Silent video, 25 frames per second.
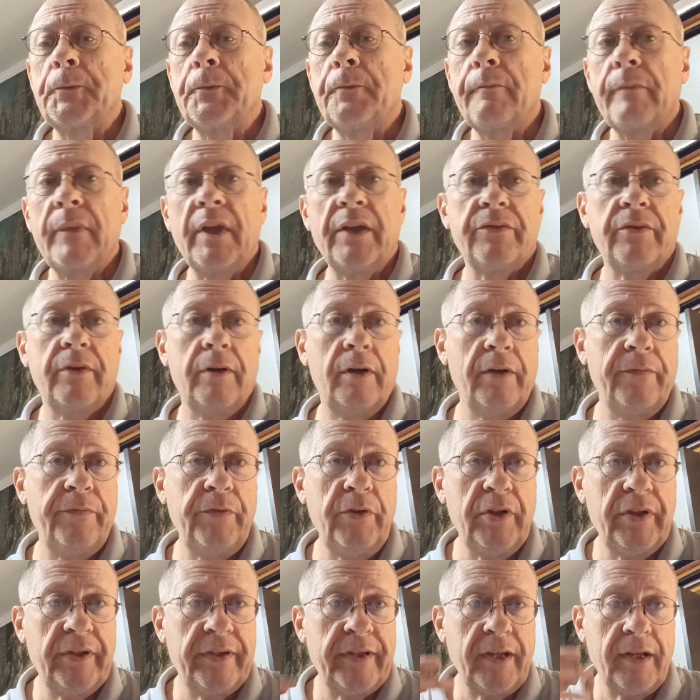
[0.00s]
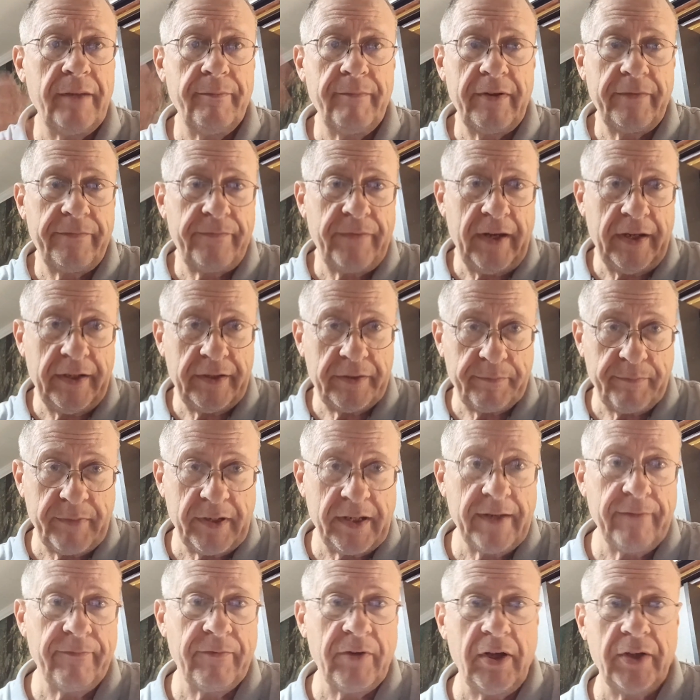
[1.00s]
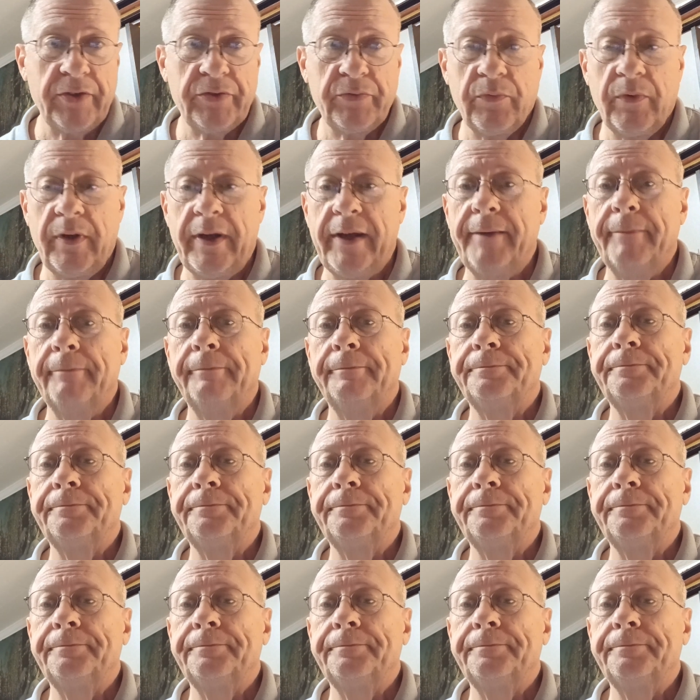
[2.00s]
So I don't know if you can tell in my face, but I've lost weight.